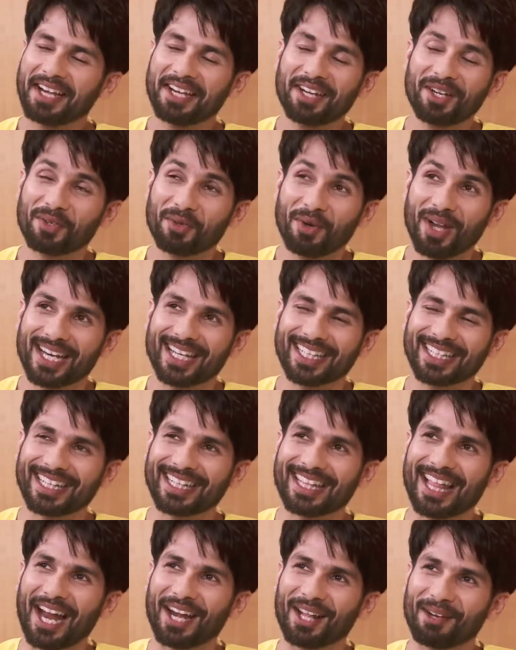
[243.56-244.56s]
I didn't do
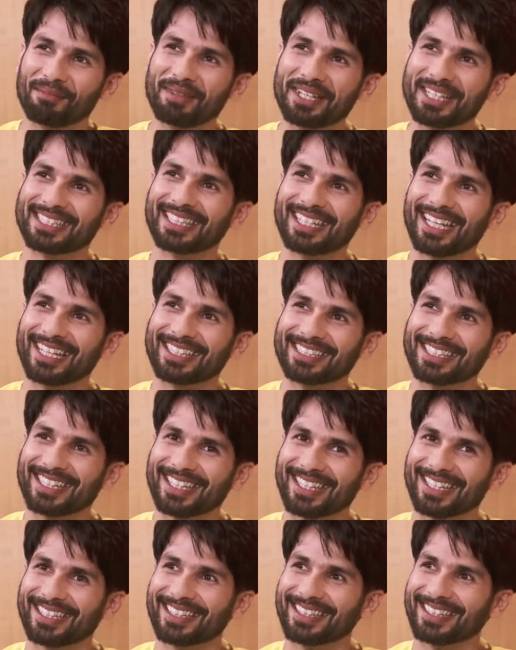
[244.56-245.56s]
anything that amazing as a
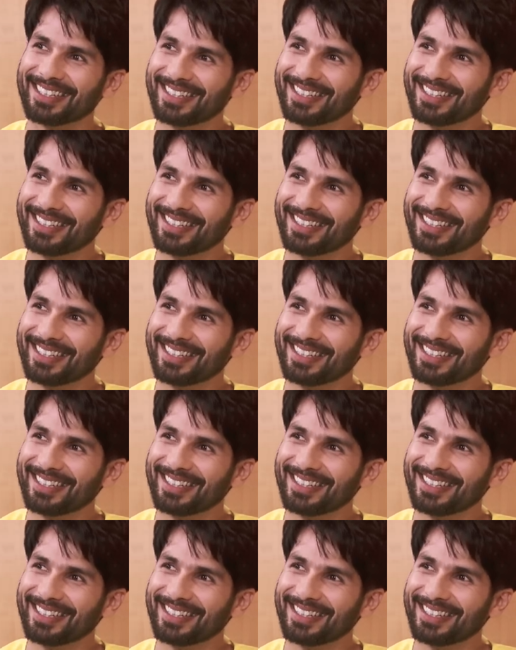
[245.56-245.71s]
kid.